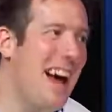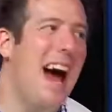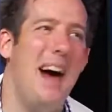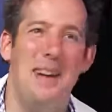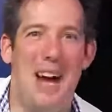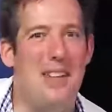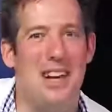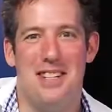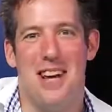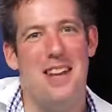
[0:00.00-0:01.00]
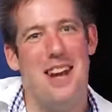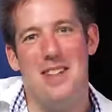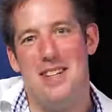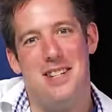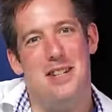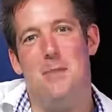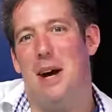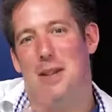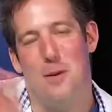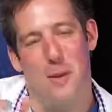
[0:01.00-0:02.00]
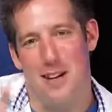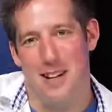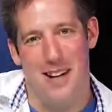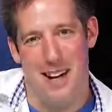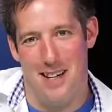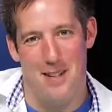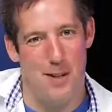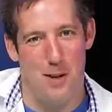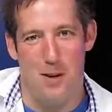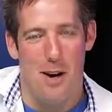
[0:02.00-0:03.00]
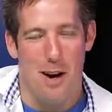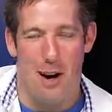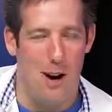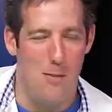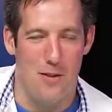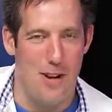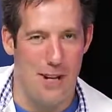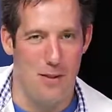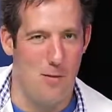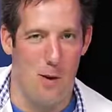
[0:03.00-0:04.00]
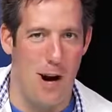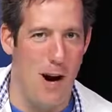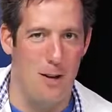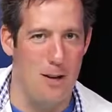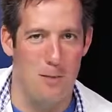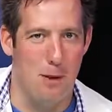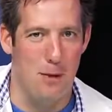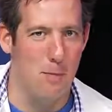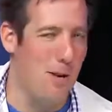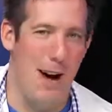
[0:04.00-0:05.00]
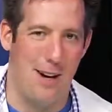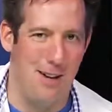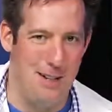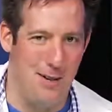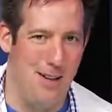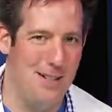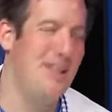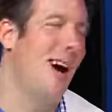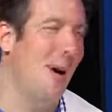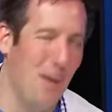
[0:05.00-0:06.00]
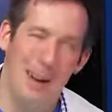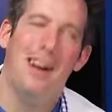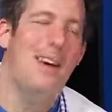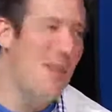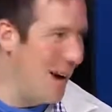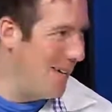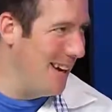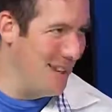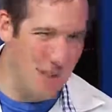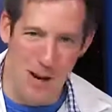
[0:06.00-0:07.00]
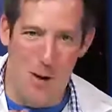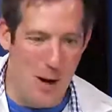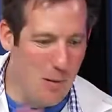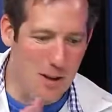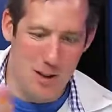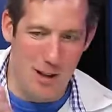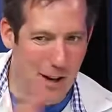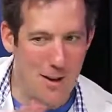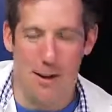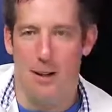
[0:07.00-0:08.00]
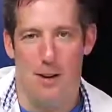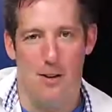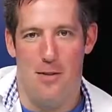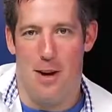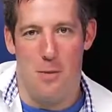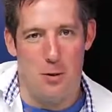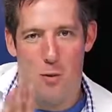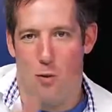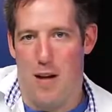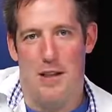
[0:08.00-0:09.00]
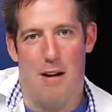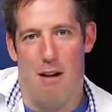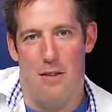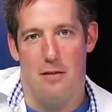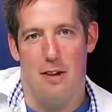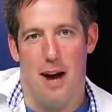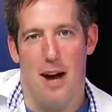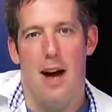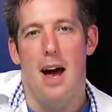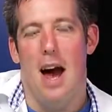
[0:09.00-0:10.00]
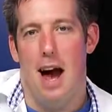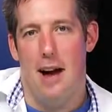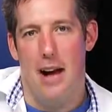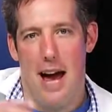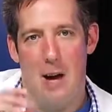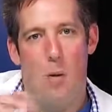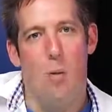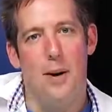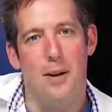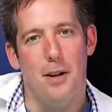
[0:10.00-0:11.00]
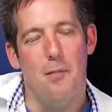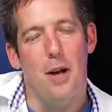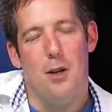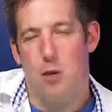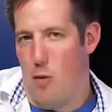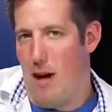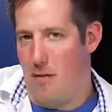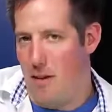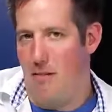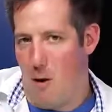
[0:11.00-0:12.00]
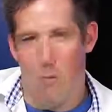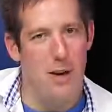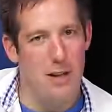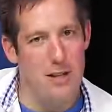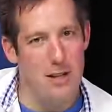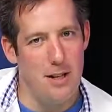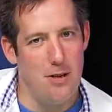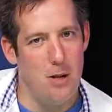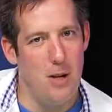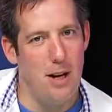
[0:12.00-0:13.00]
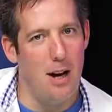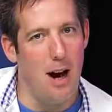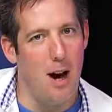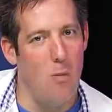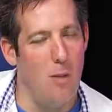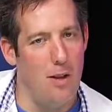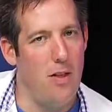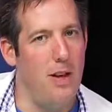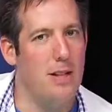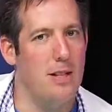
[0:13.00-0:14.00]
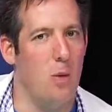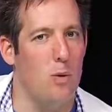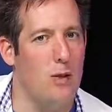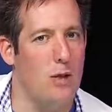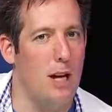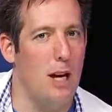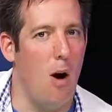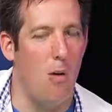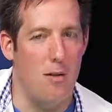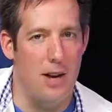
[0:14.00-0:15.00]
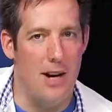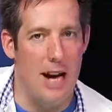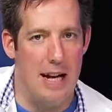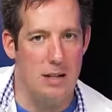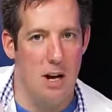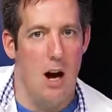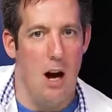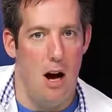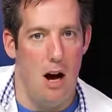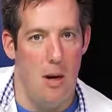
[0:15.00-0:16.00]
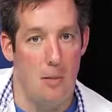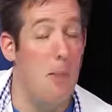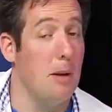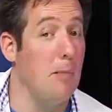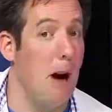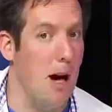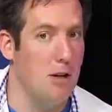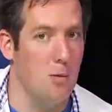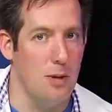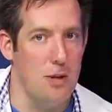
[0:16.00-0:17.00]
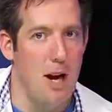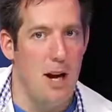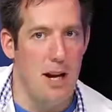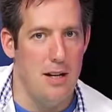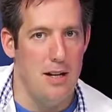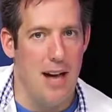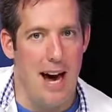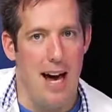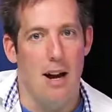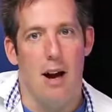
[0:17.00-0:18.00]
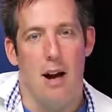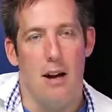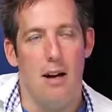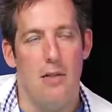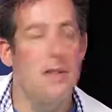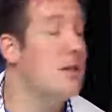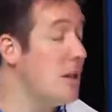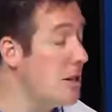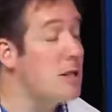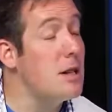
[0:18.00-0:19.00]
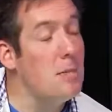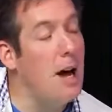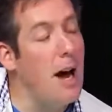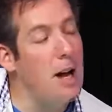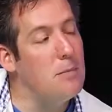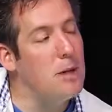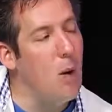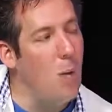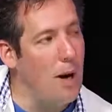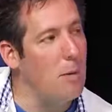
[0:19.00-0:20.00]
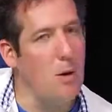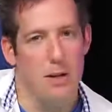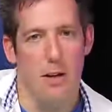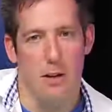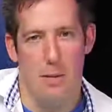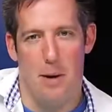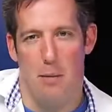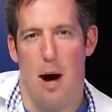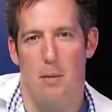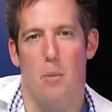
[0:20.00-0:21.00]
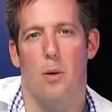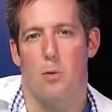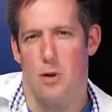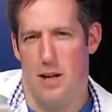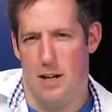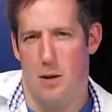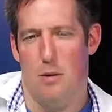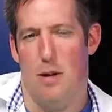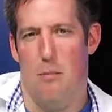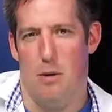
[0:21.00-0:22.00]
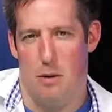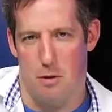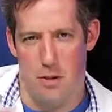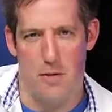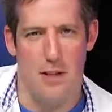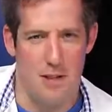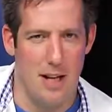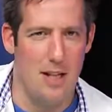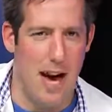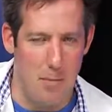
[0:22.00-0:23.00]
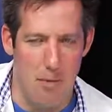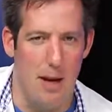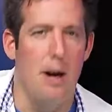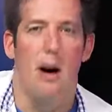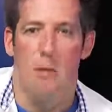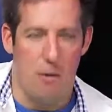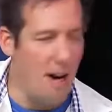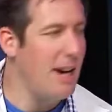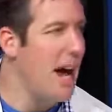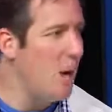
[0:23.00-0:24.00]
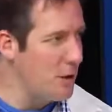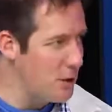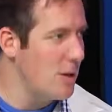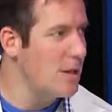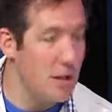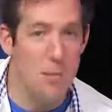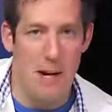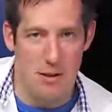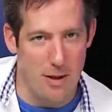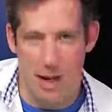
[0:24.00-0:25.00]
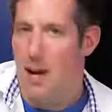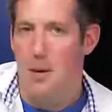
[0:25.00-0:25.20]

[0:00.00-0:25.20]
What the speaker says: and this is a debate that we could get into for the next 4 hours, but we're not going to do it. So there it is. So it will just let you declare your variables right there on the fly, and it will try to figure out what it is that you're doing. One of the things that we'll see over the next couple of modules is that this does sometimes wind up causing a little bit of problem when we're trying to deal with numbers and things like that. But for right now, with strings especially,